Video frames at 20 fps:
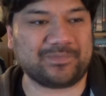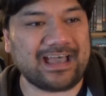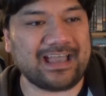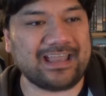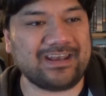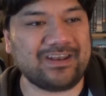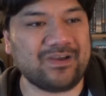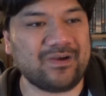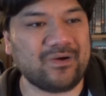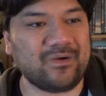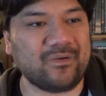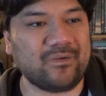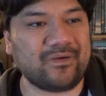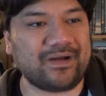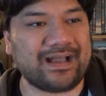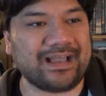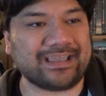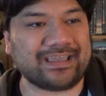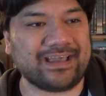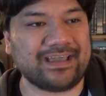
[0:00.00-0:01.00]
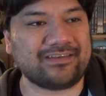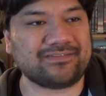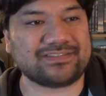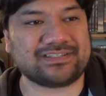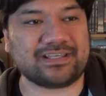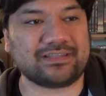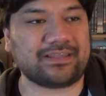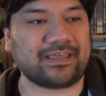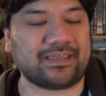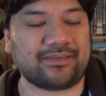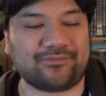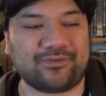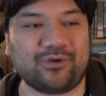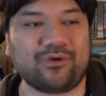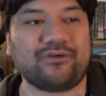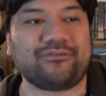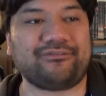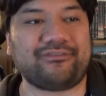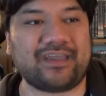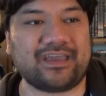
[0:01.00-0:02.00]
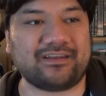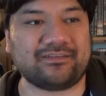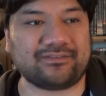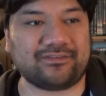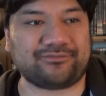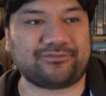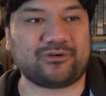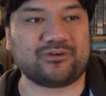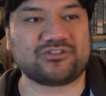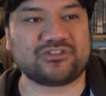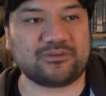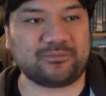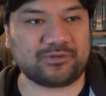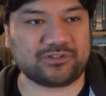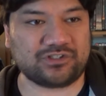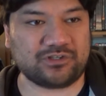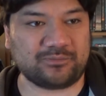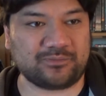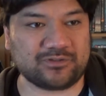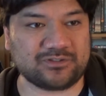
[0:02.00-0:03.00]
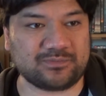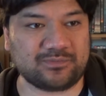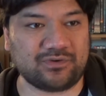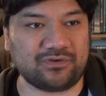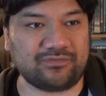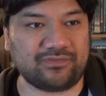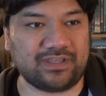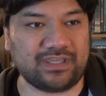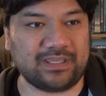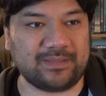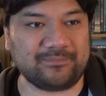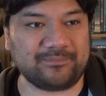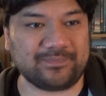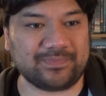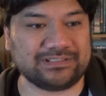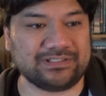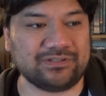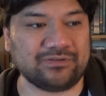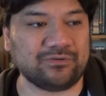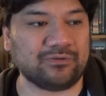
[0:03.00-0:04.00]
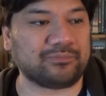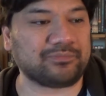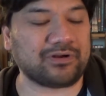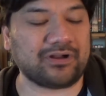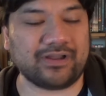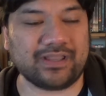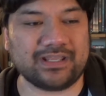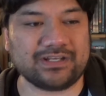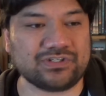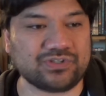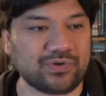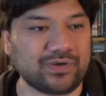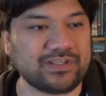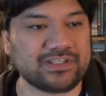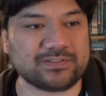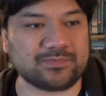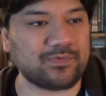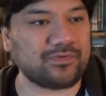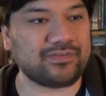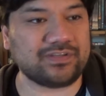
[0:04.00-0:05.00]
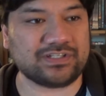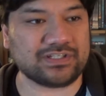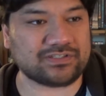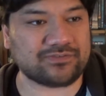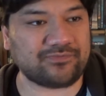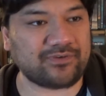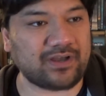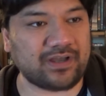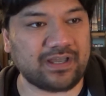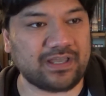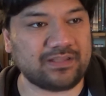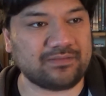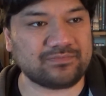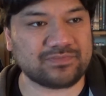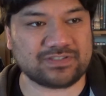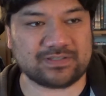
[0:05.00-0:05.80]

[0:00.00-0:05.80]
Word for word: I know I kind of said, like, if you were a fan of the first Super Troopers movie, you'll probably enjoy this movie just fine.